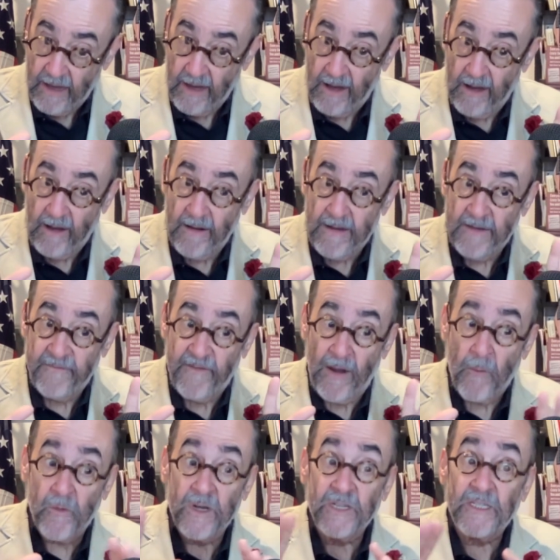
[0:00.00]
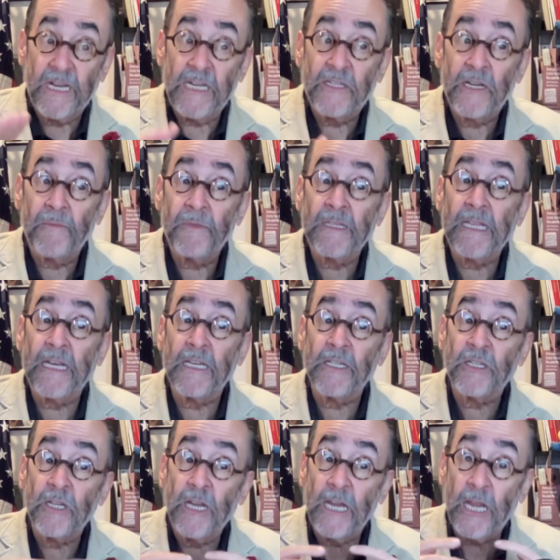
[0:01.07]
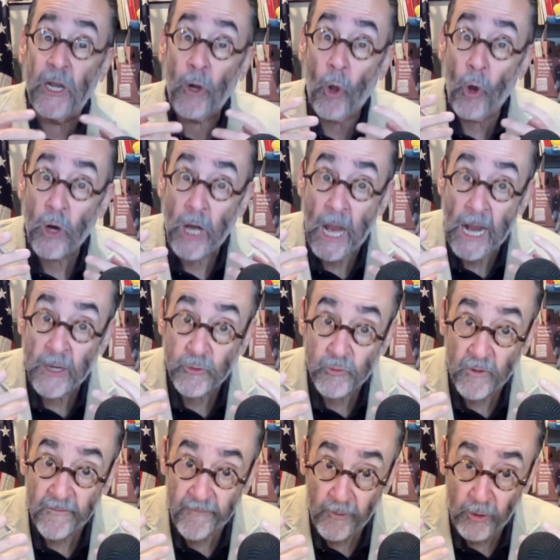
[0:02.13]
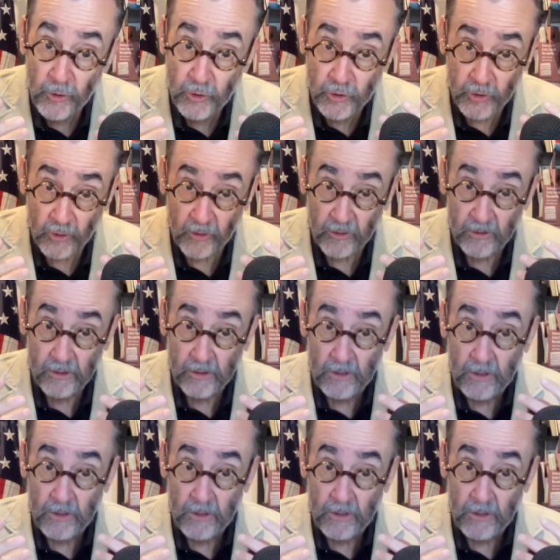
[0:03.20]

Uh, if I were to say something that is at all controversial,